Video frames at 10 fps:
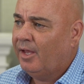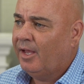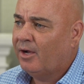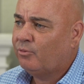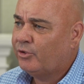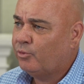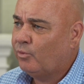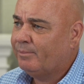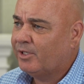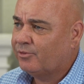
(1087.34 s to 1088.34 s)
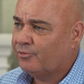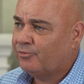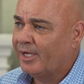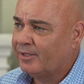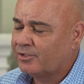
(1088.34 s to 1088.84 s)
How will the women
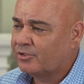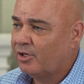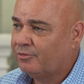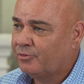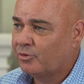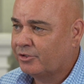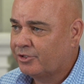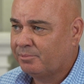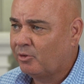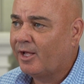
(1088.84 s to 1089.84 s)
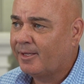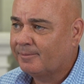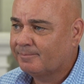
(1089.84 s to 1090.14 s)
find this golf course to play?